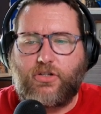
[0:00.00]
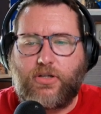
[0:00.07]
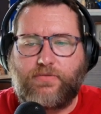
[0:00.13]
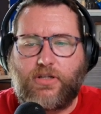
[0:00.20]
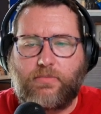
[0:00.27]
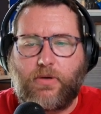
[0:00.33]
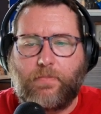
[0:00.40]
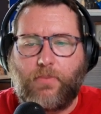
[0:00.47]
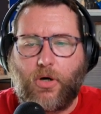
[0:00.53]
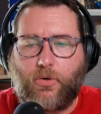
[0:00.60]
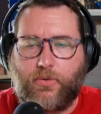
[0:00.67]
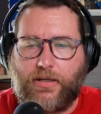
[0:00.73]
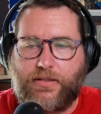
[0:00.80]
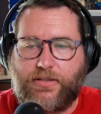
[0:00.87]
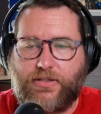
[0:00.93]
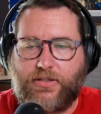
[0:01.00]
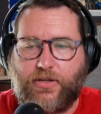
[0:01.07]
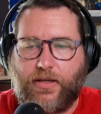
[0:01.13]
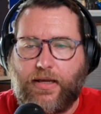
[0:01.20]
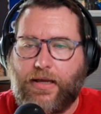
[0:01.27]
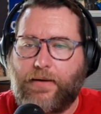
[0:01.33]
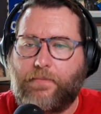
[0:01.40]
have some components.
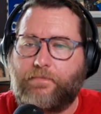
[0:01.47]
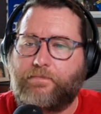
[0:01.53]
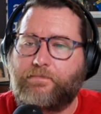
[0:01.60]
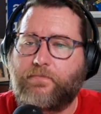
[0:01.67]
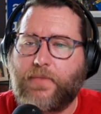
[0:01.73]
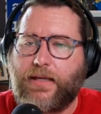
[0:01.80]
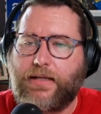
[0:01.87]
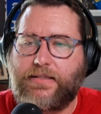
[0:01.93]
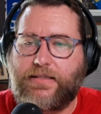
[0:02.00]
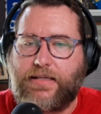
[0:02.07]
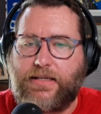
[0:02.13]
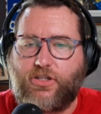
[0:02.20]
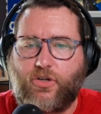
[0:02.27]
Let's see,